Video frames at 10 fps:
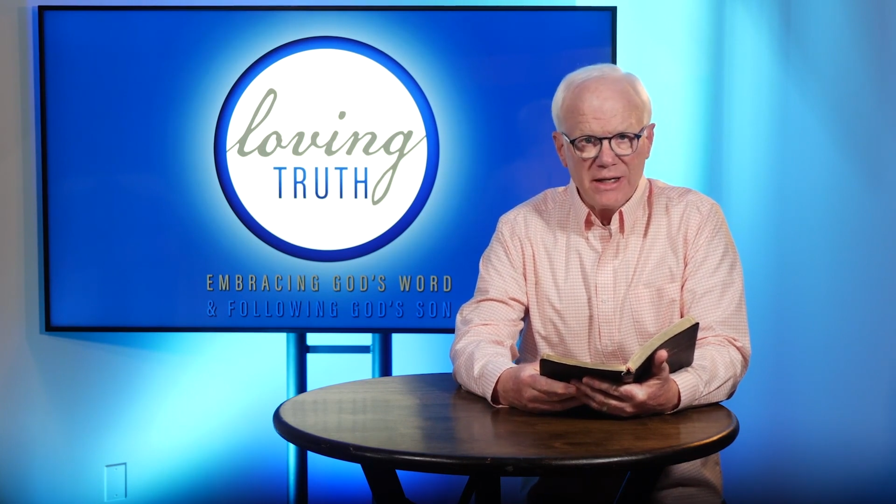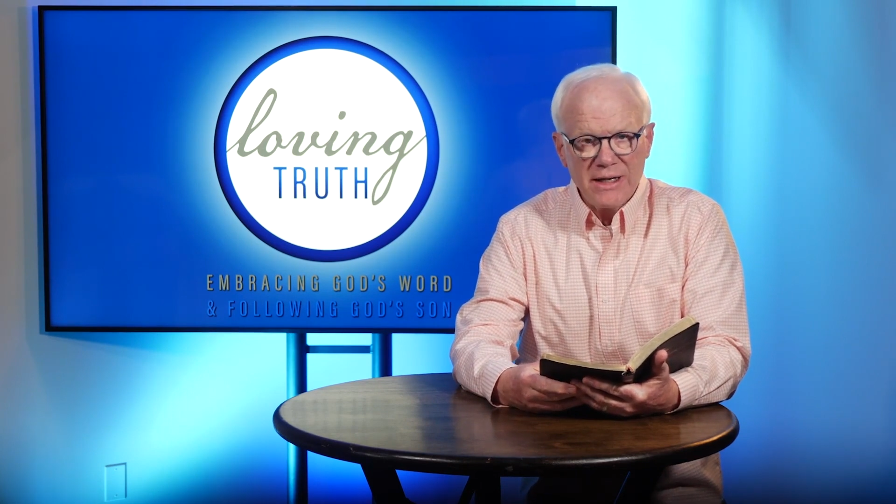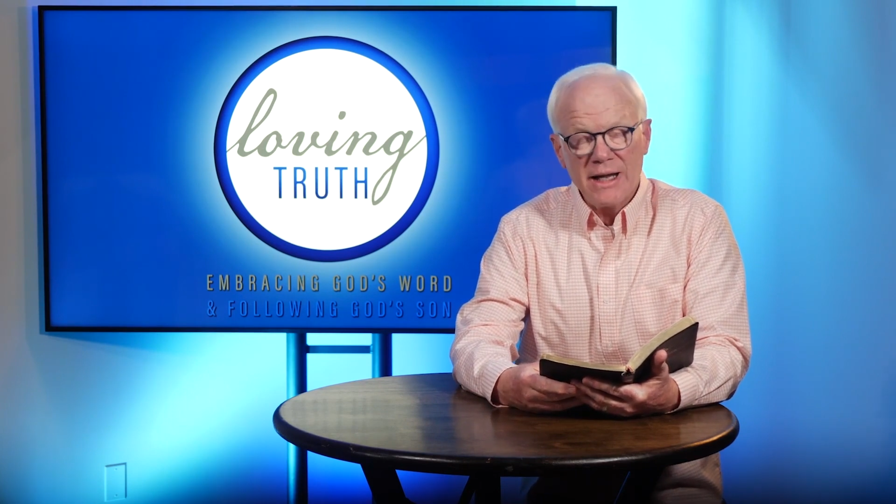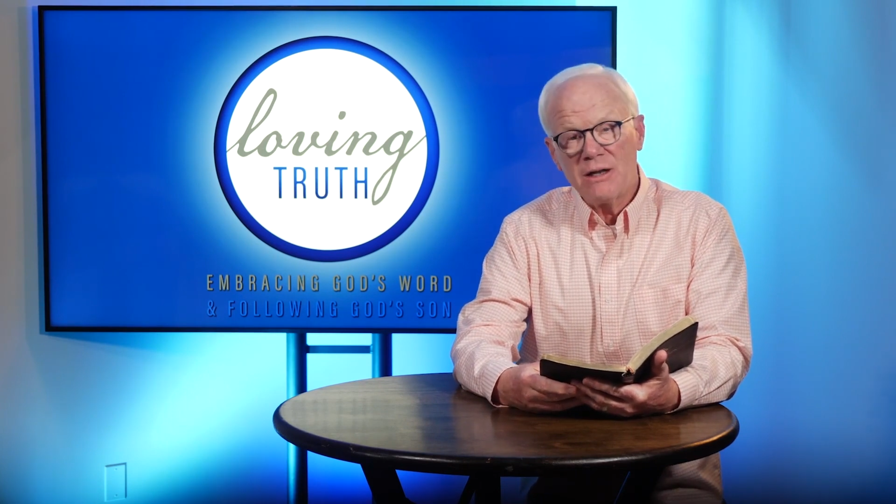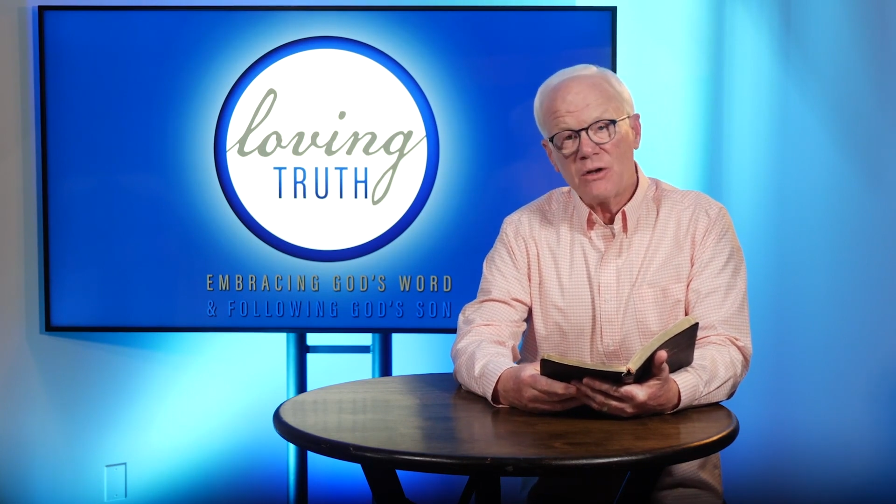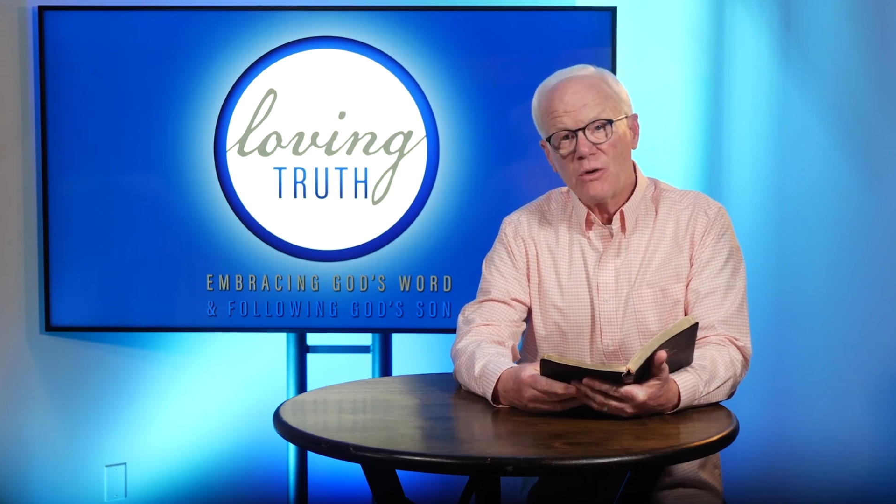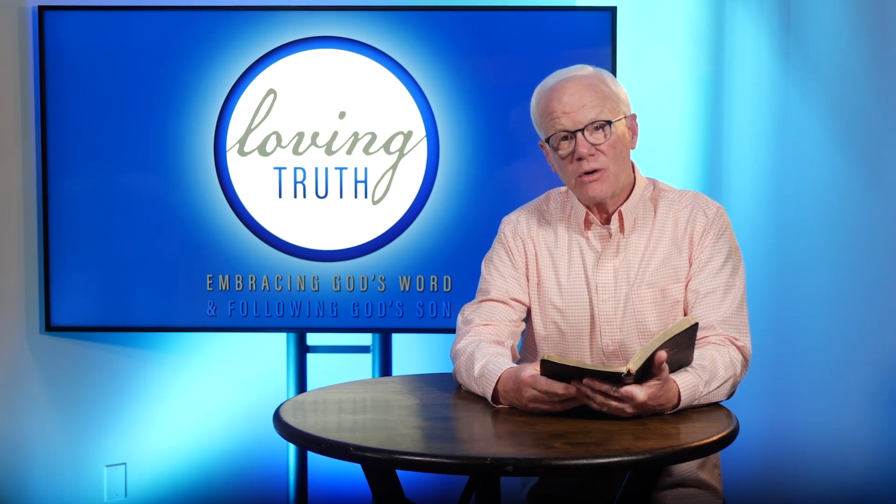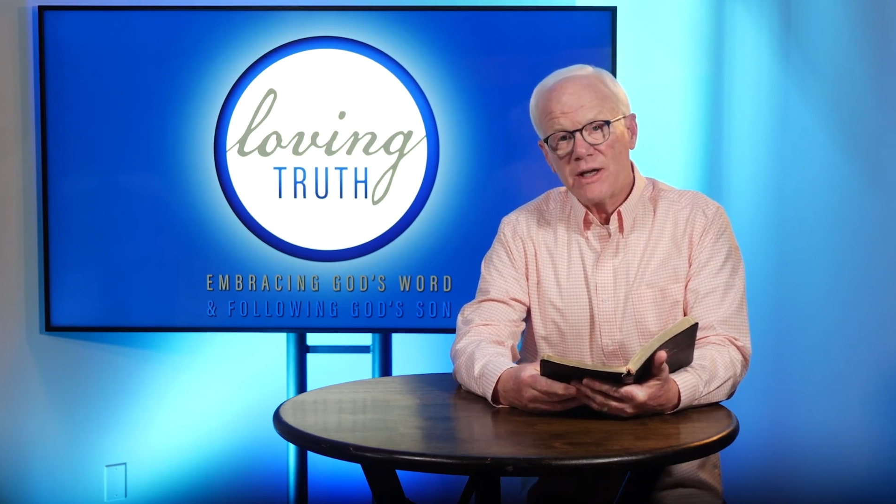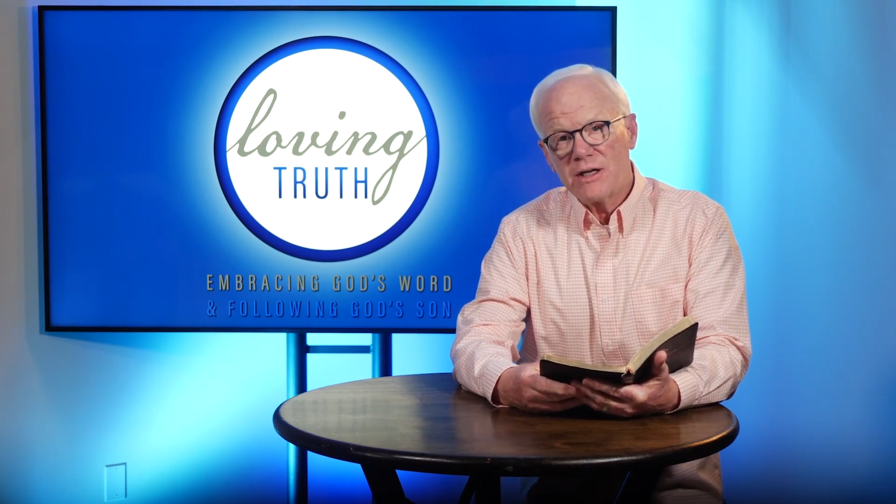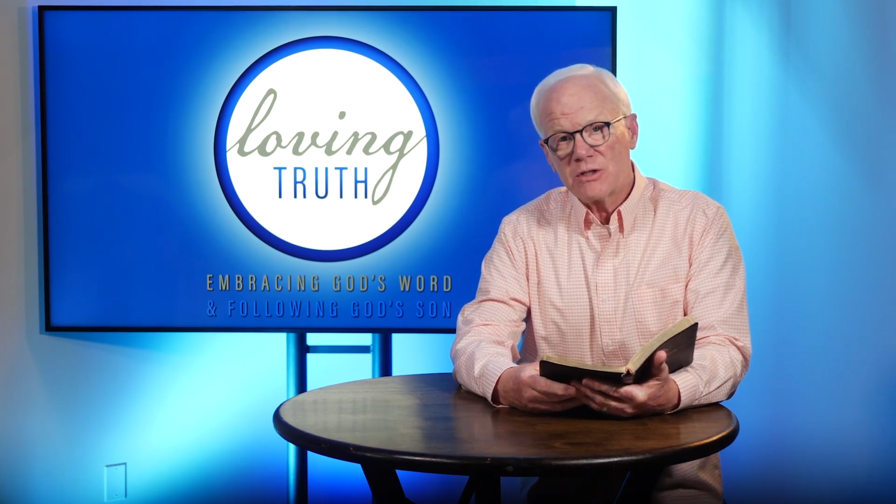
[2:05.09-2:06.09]
An
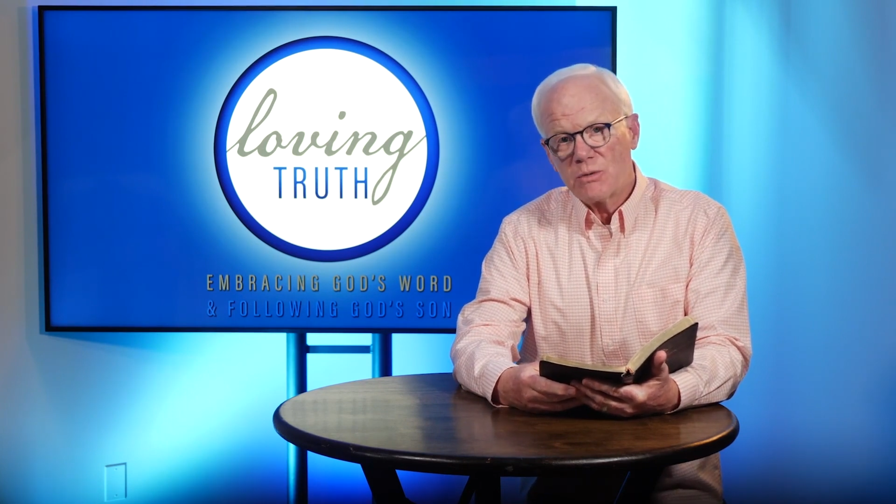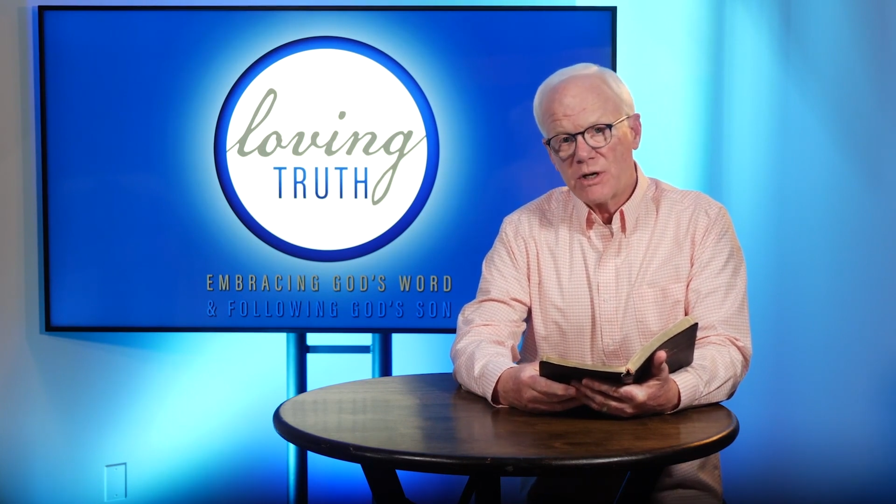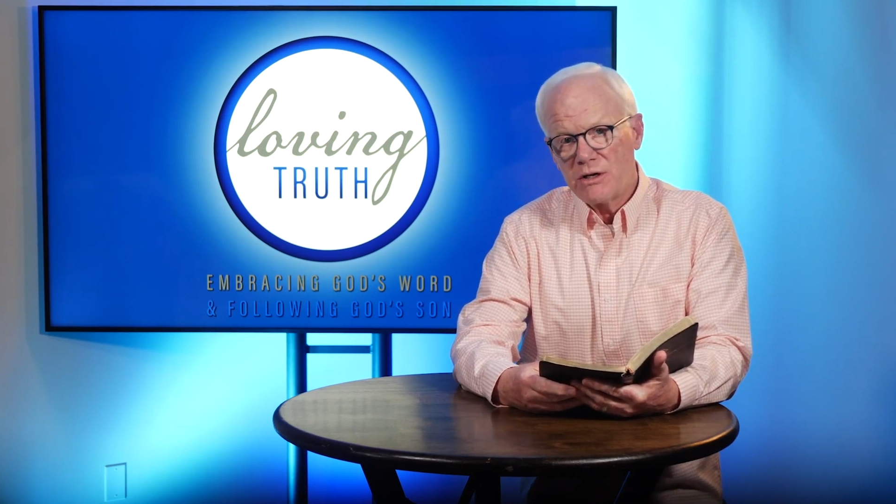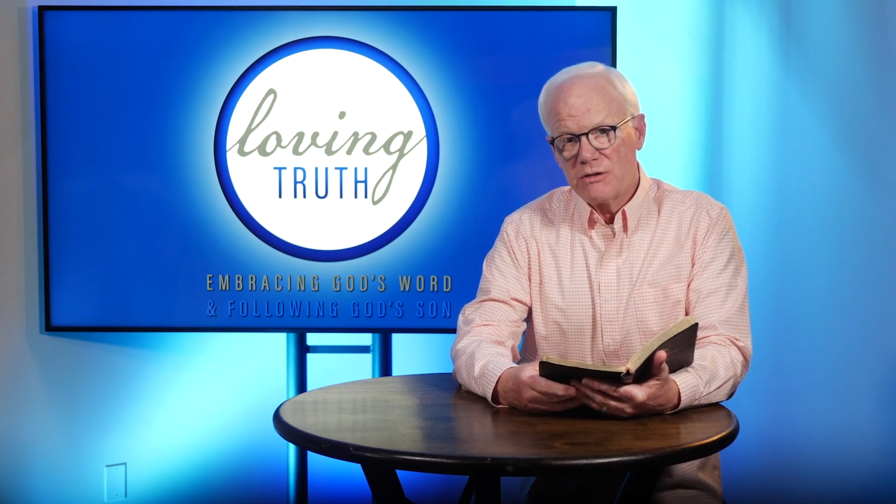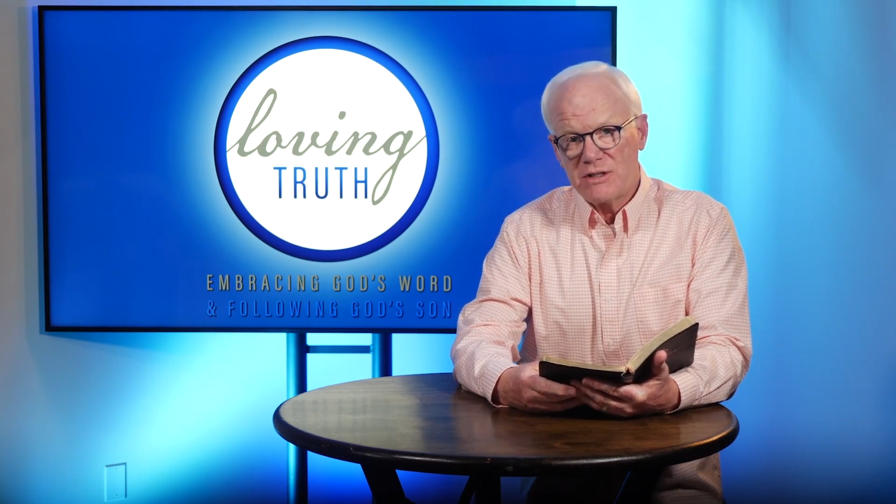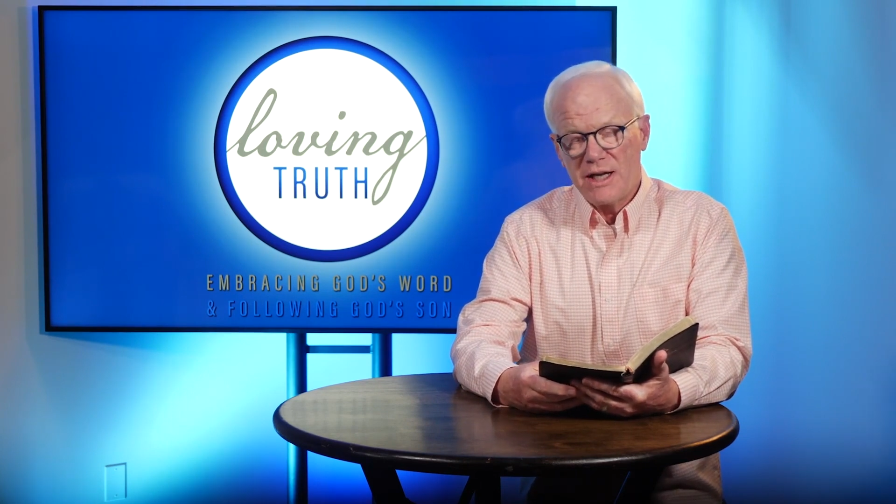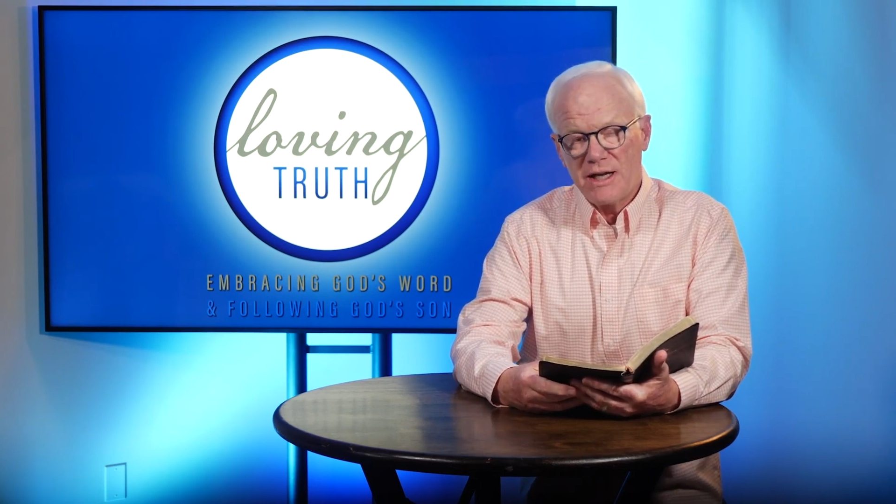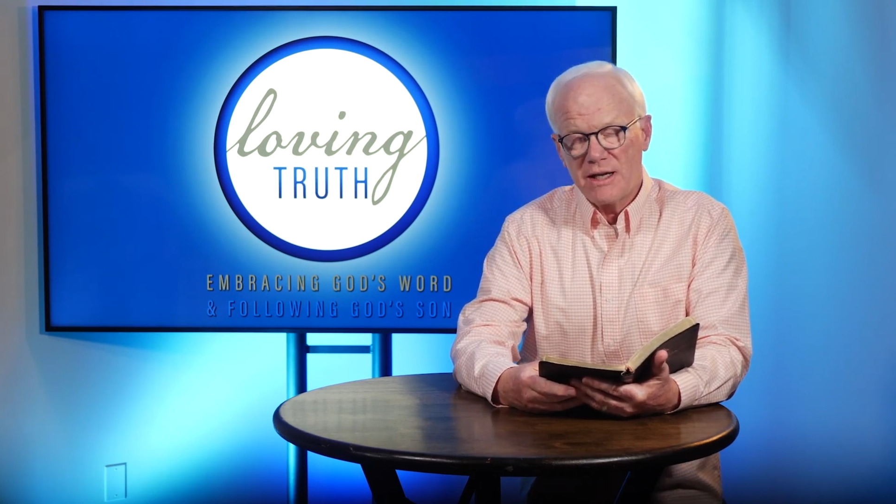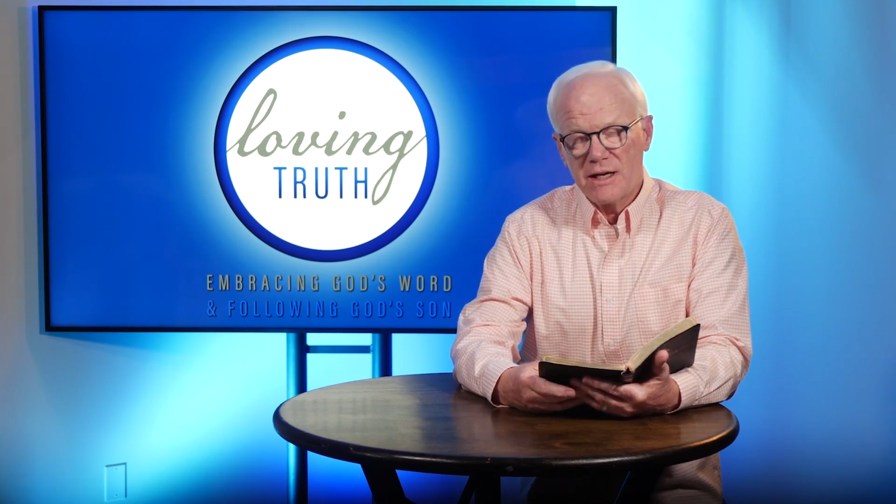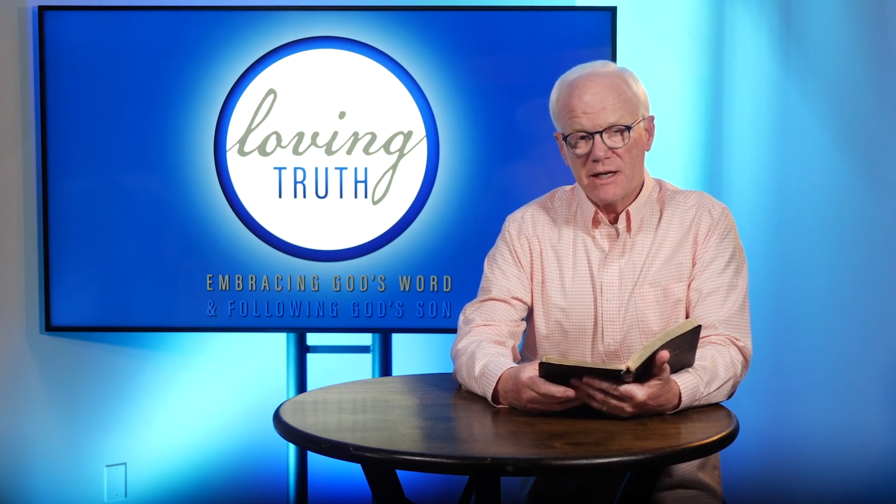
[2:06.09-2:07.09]
allegory is where you
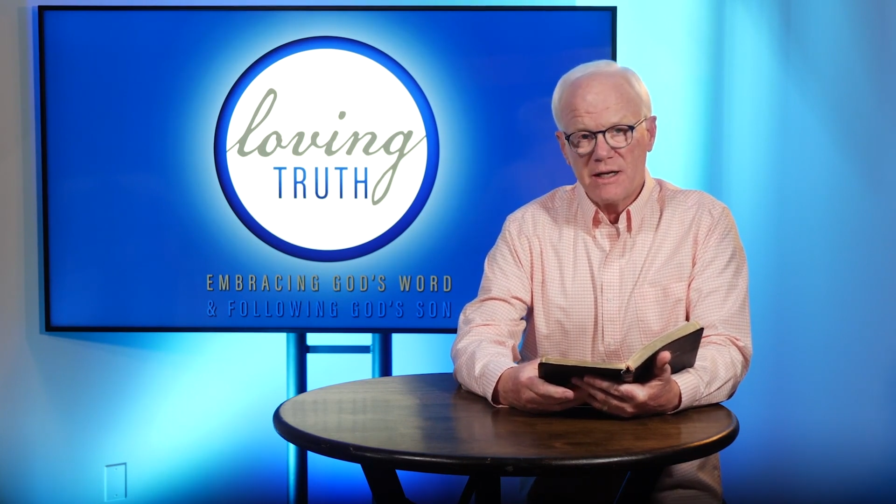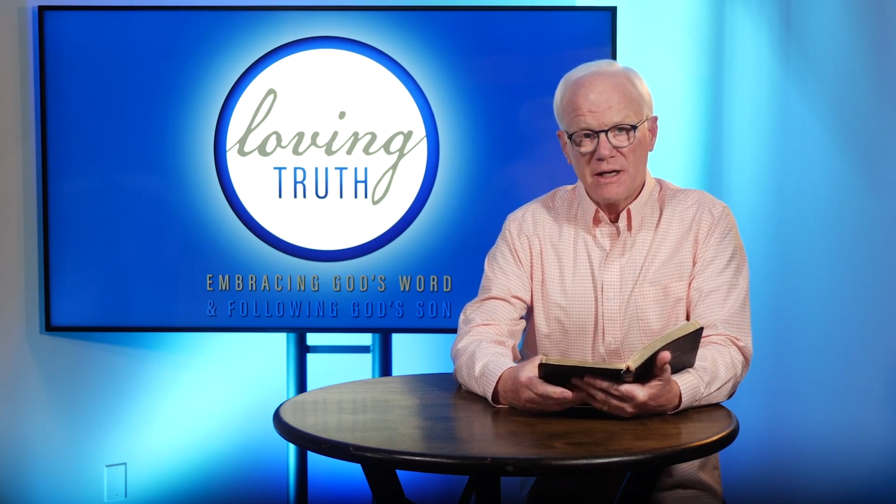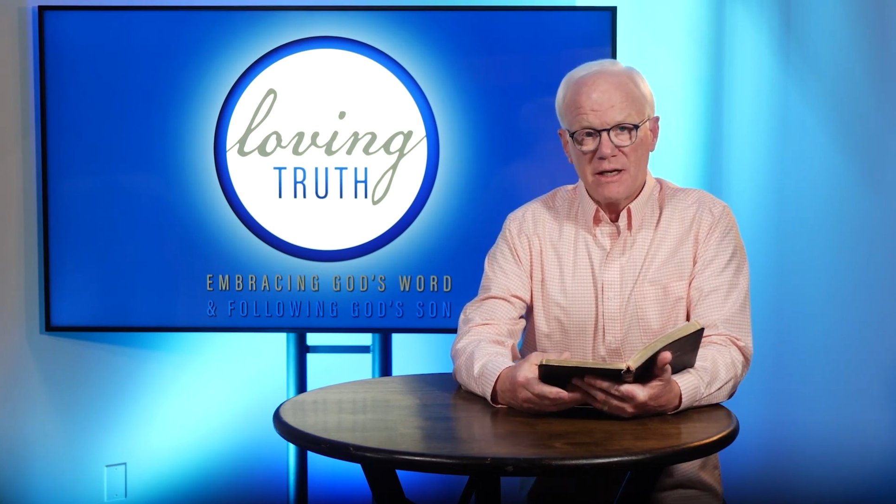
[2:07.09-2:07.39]
take a